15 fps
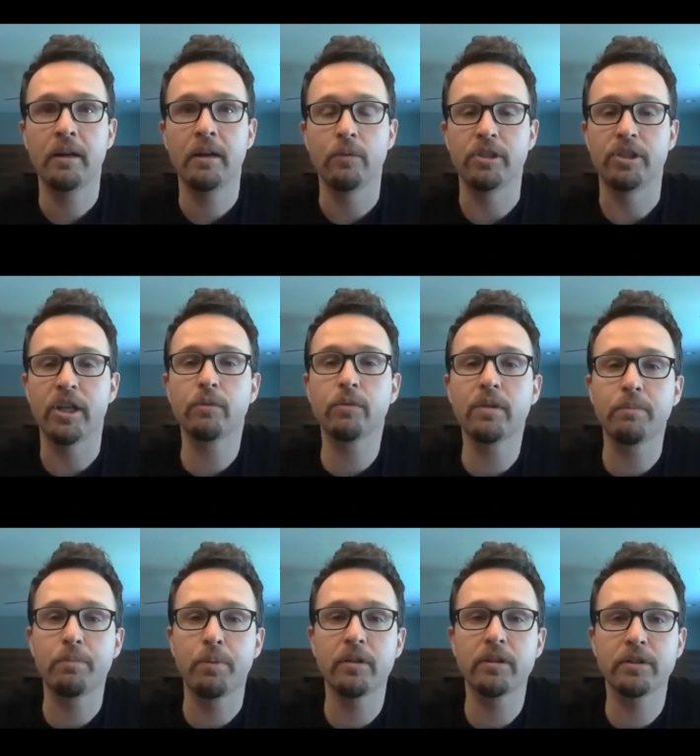we generally
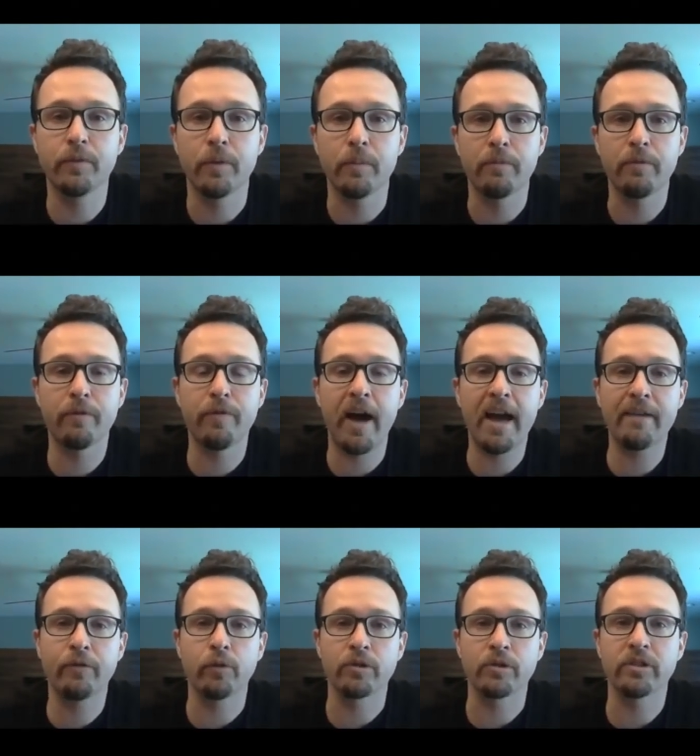pull this from
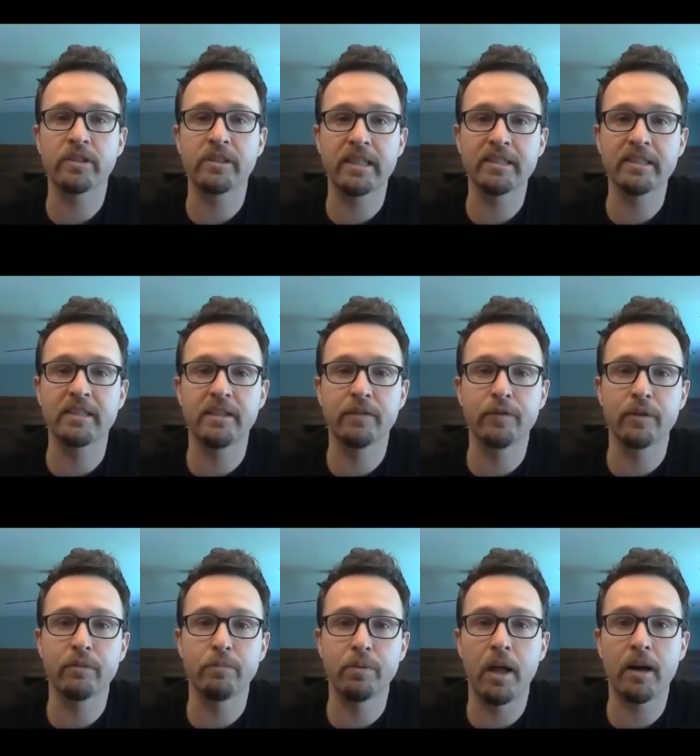5 or 6
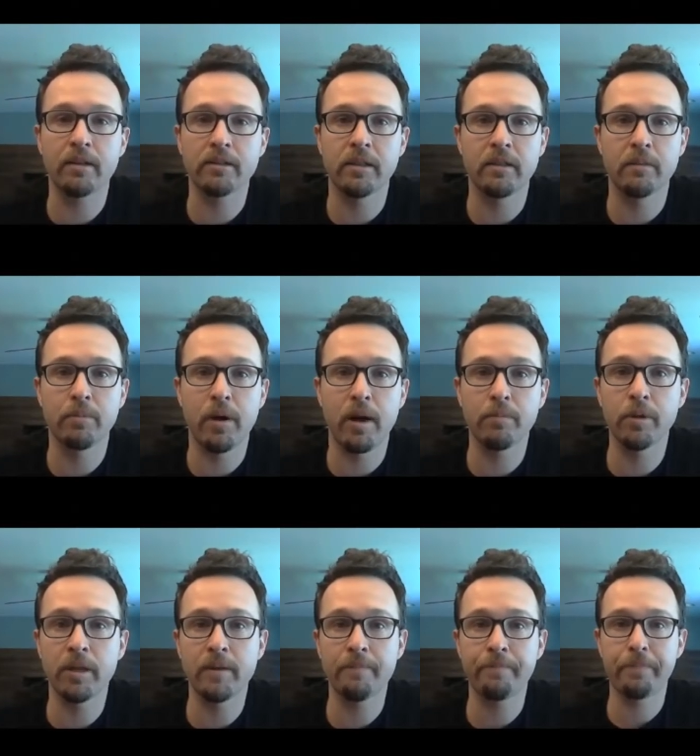different blocks on the
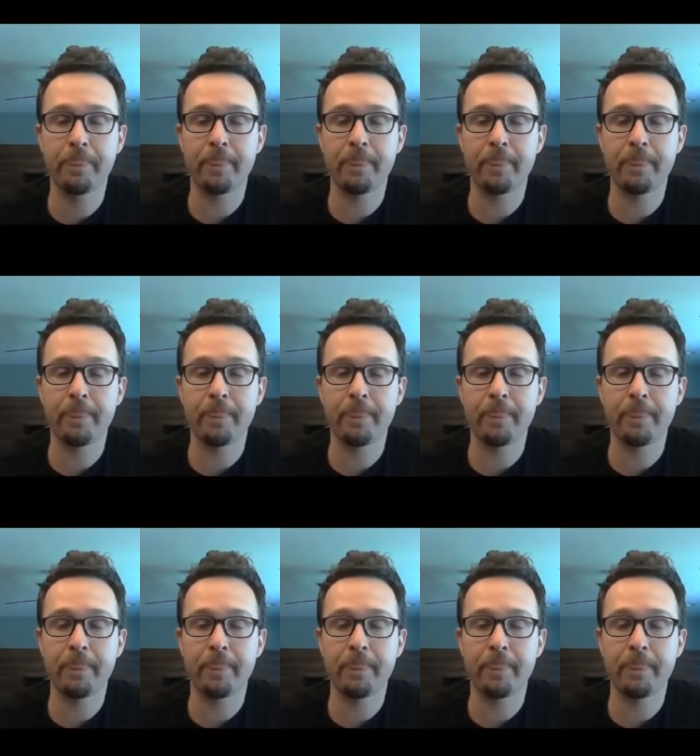property.